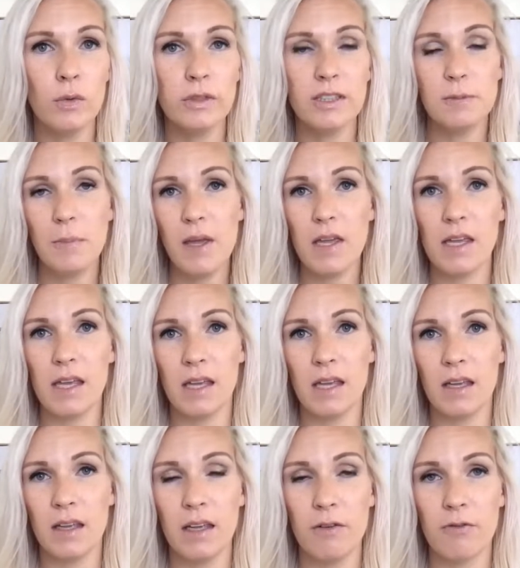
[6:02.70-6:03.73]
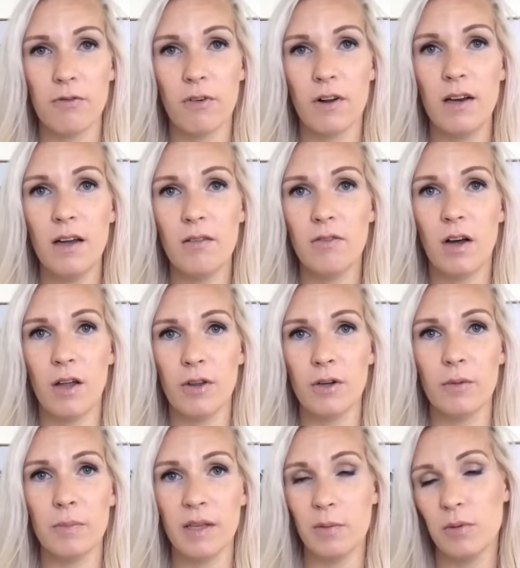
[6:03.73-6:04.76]
speaking in front of
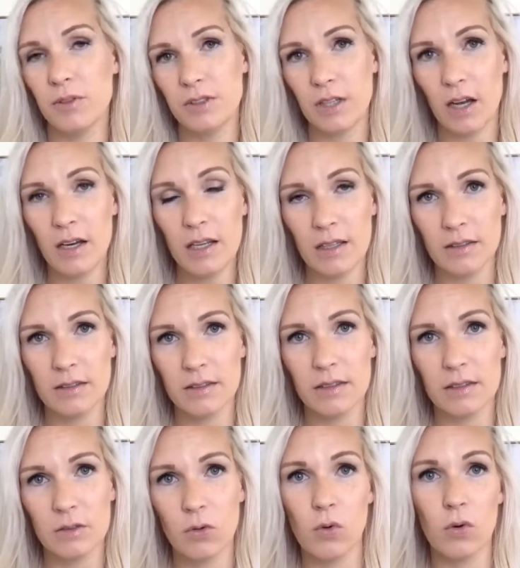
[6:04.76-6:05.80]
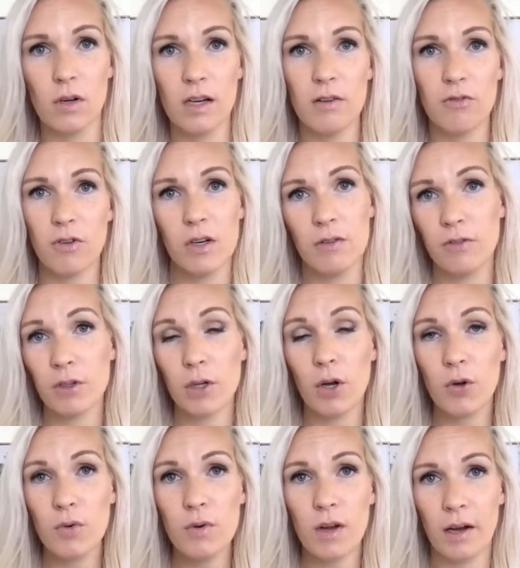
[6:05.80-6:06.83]
other people's audiences or in front of your
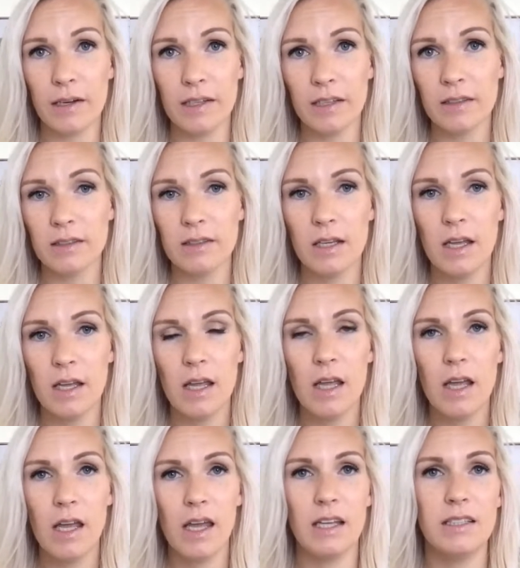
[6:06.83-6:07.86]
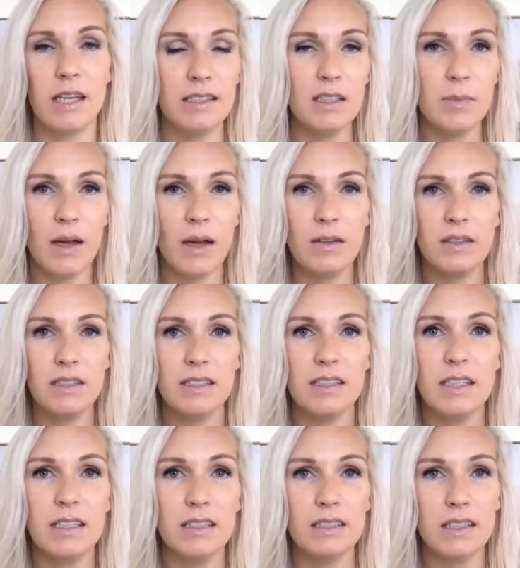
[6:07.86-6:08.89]
own audience. It takes about
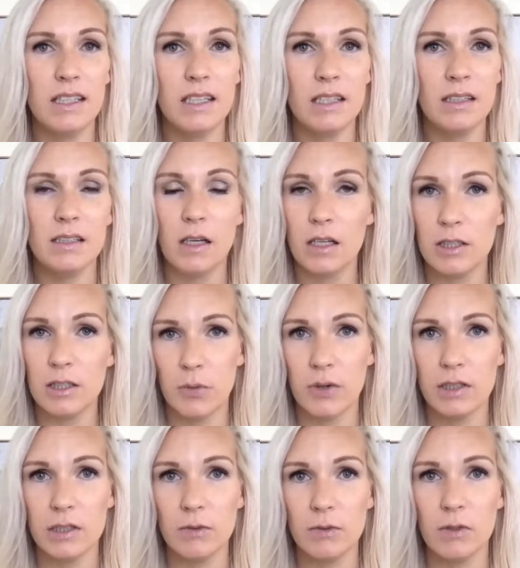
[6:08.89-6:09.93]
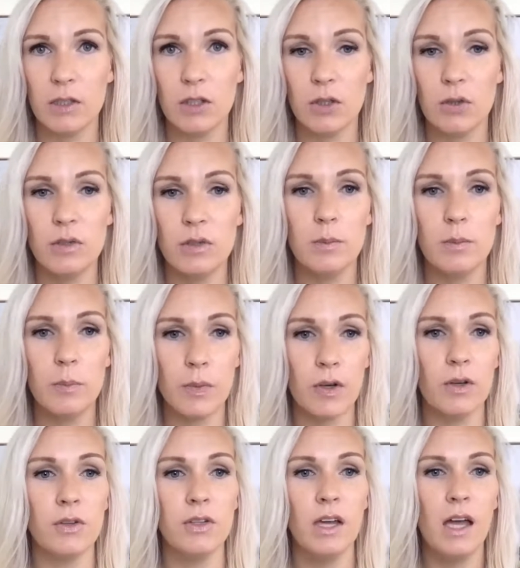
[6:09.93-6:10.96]
16 touch points for you to
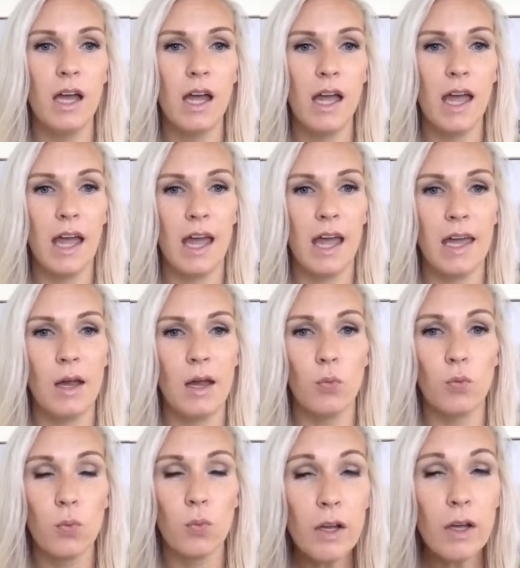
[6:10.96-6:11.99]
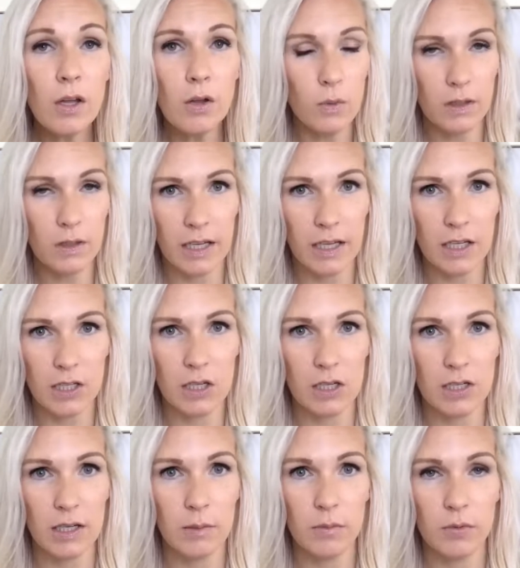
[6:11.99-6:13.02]
build a real
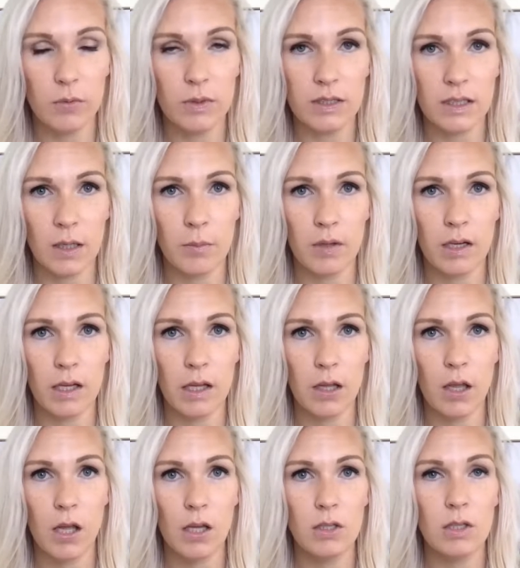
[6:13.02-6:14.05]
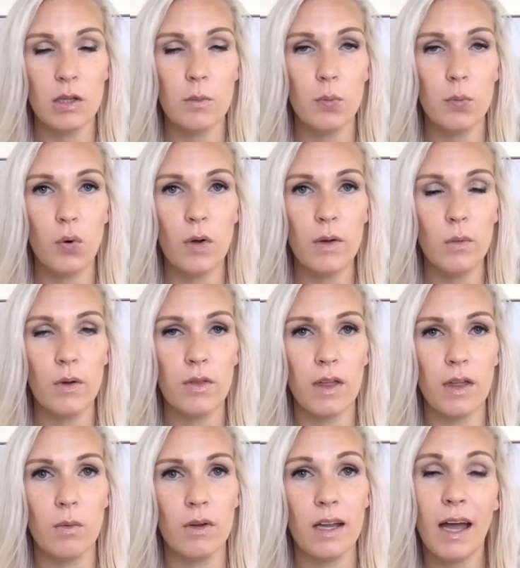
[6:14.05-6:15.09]
relationship with somebody to the point where
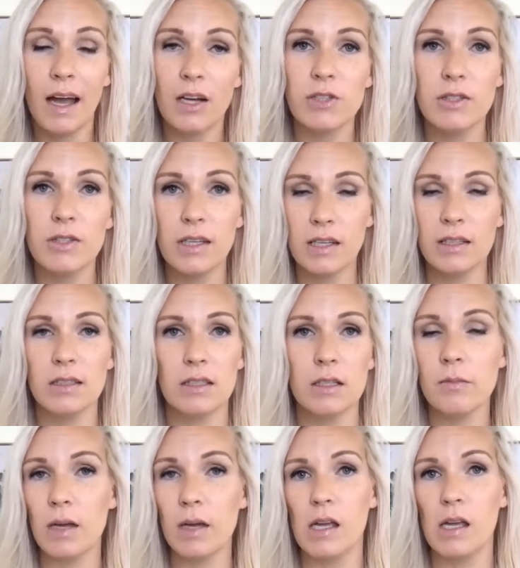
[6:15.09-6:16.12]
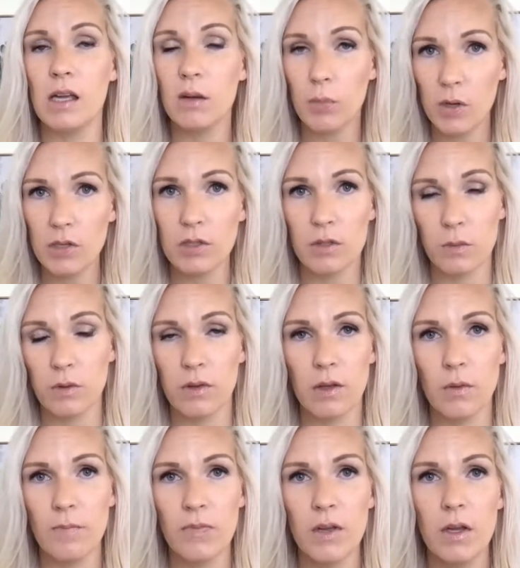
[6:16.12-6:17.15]
they would actually consider making a purchase with
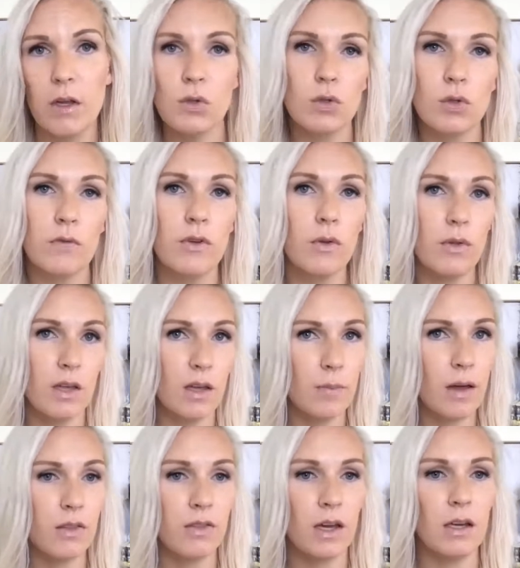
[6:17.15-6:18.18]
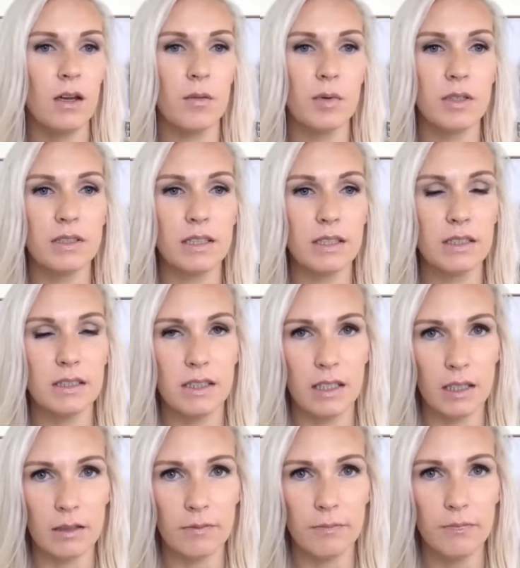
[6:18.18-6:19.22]
you. So if you think about that number
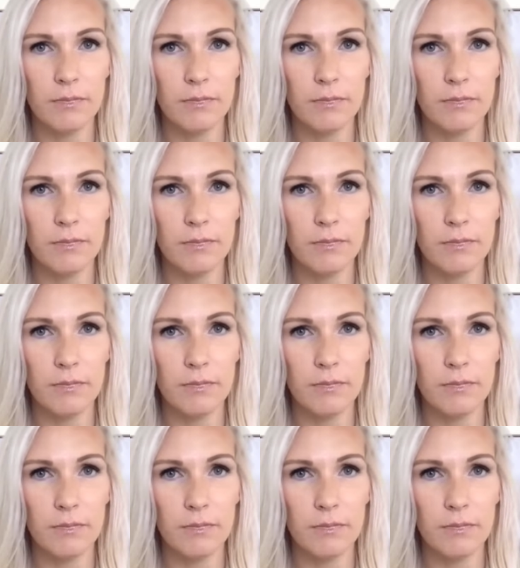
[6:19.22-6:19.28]
16,